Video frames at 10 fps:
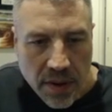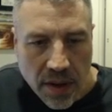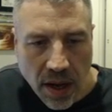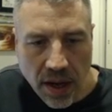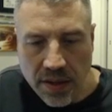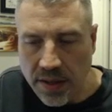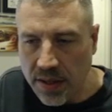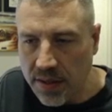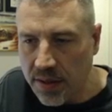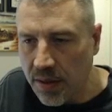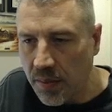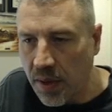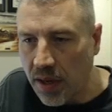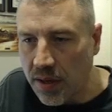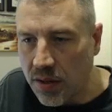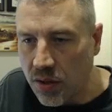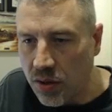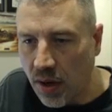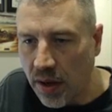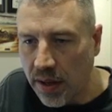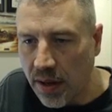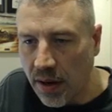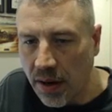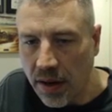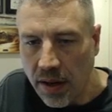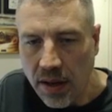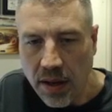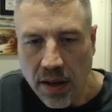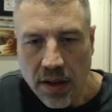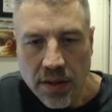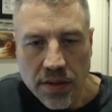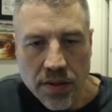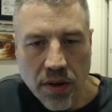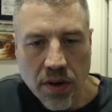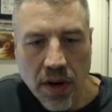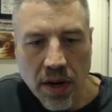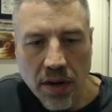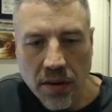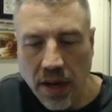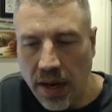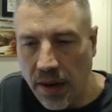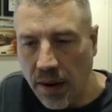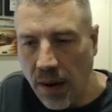yeah, because that's some drawing there. So I'll create a new layer,